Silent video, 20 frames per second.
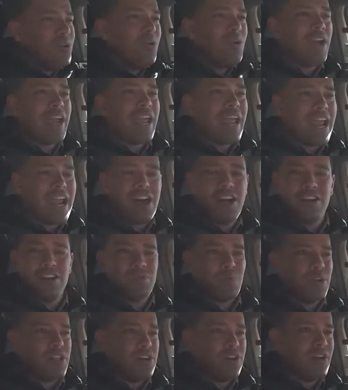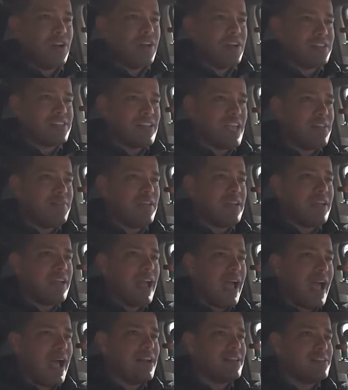who cares when you're
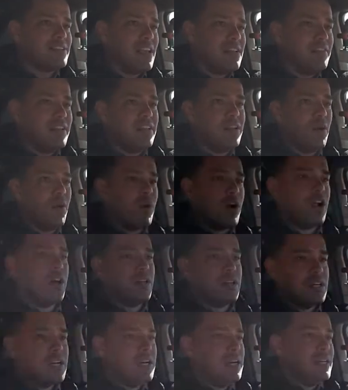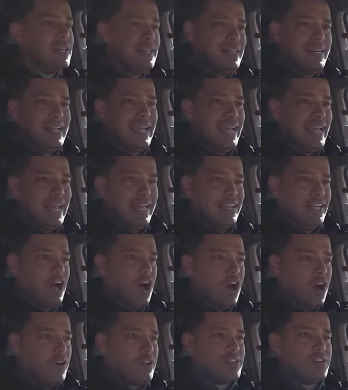saving gas, saving the world, and
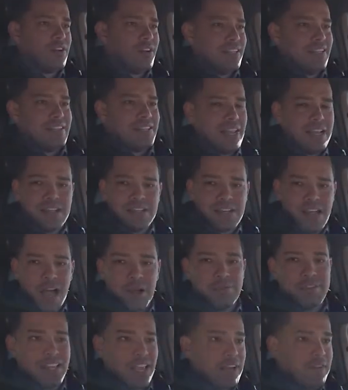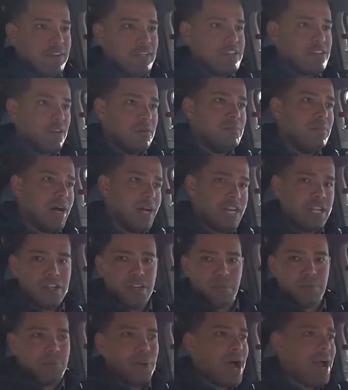also at the same time saving some money
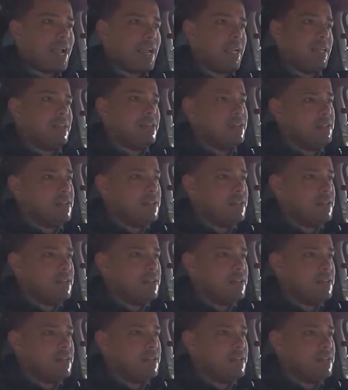in your pocket?